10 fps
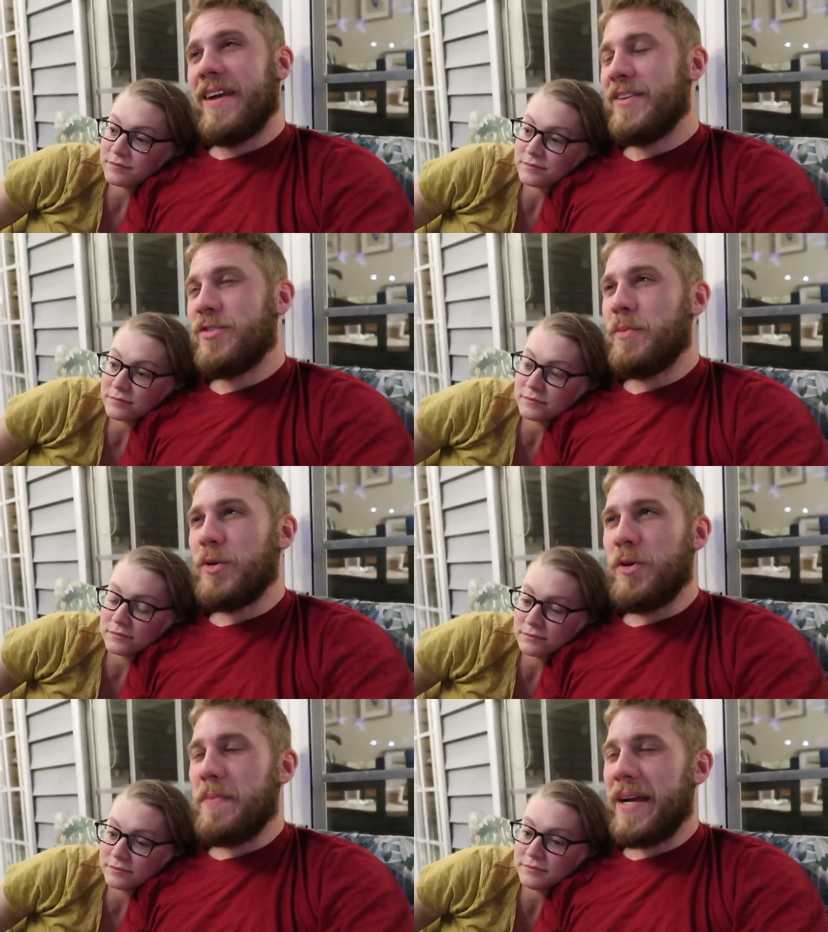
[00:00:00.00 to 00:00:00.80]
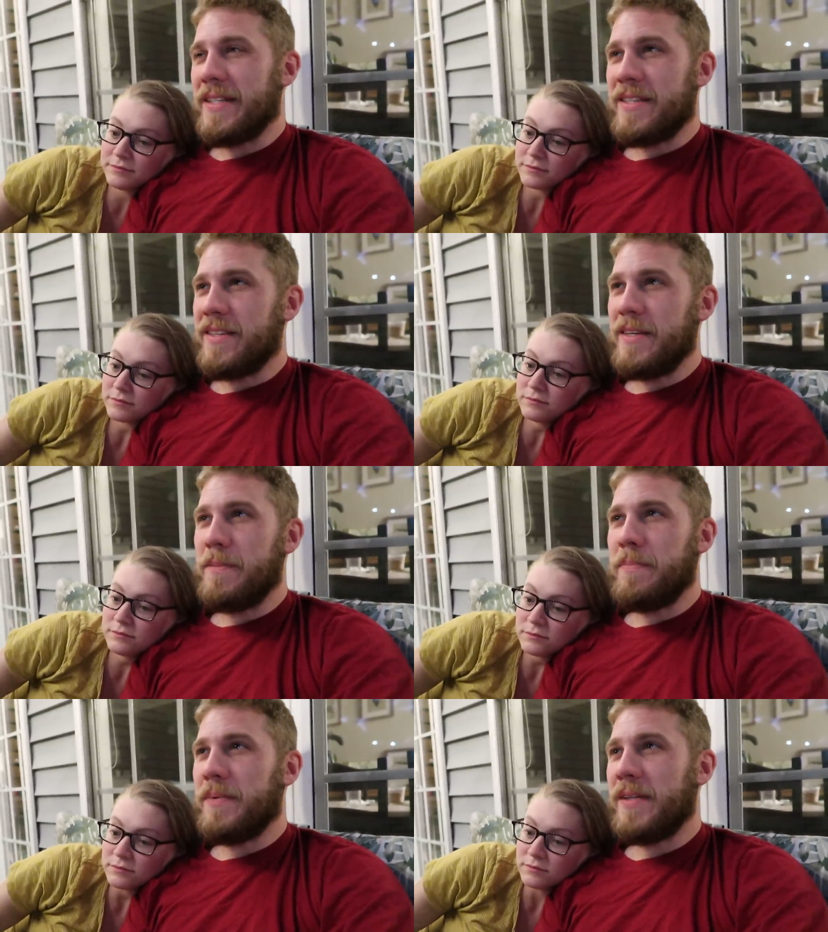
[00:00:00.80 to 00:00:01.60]
Speaker 1: had trouble going back to
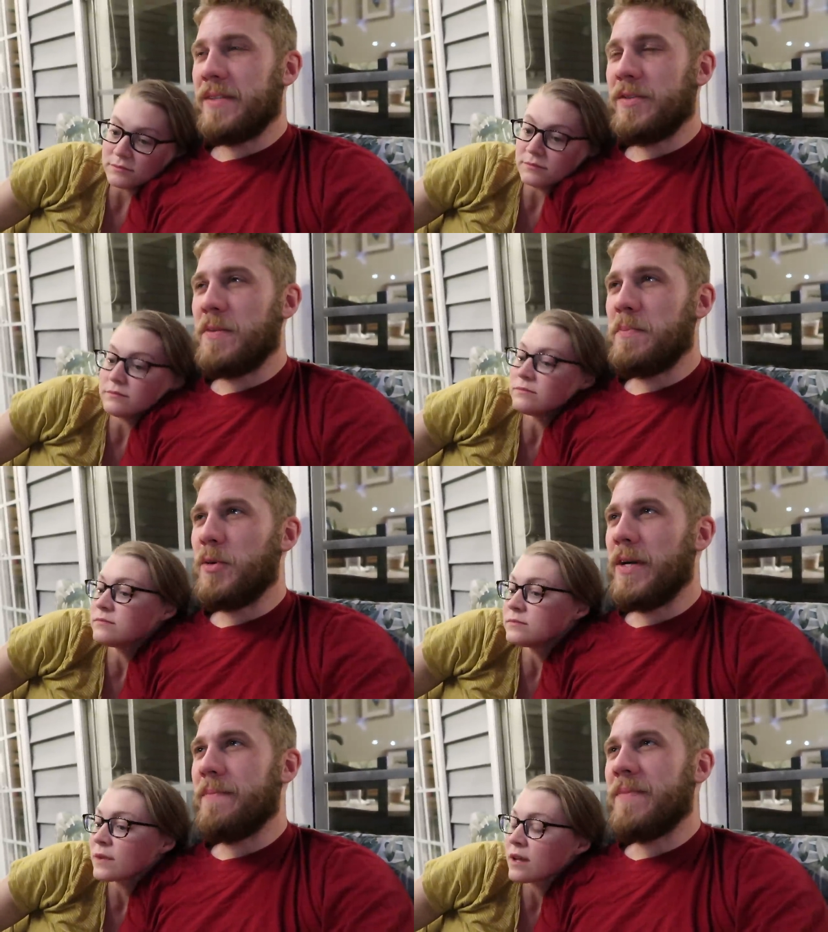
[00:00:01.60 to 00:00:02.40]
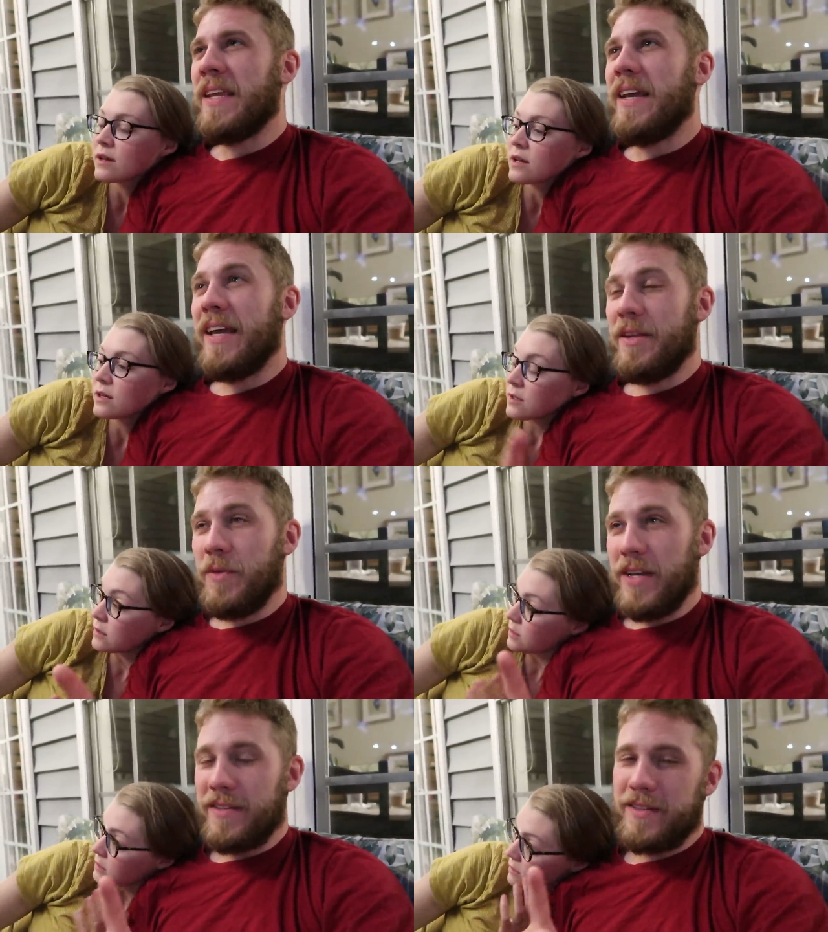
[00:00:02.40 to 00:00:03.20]
sleep at one point.
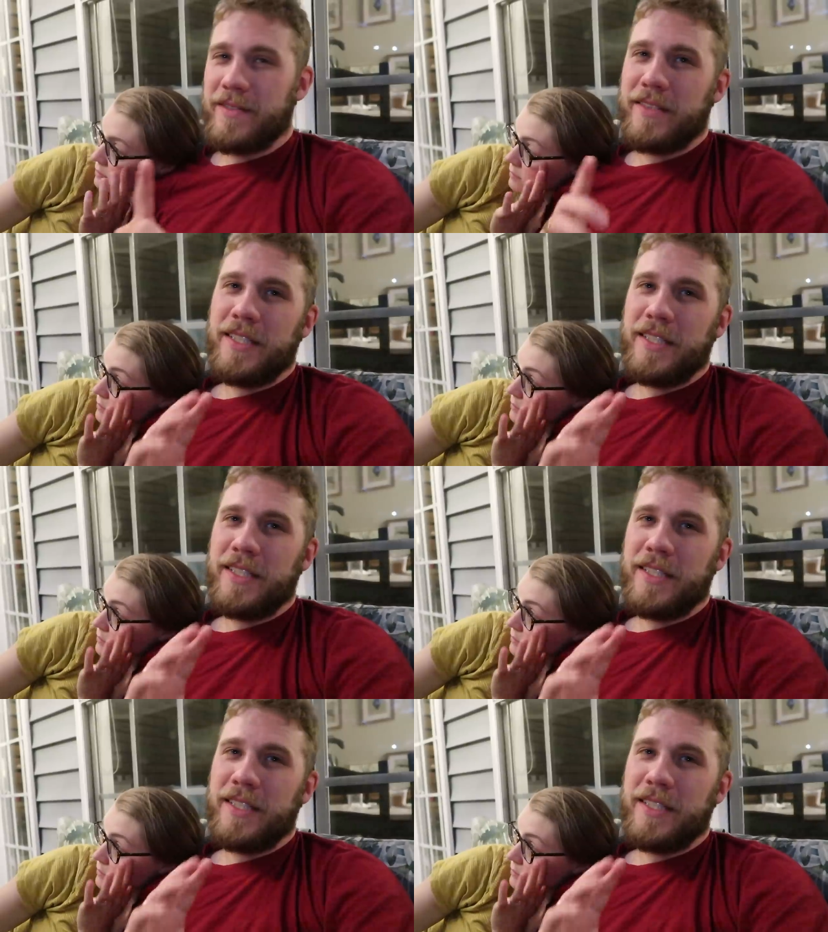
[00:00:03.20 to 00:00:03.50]
Anyways,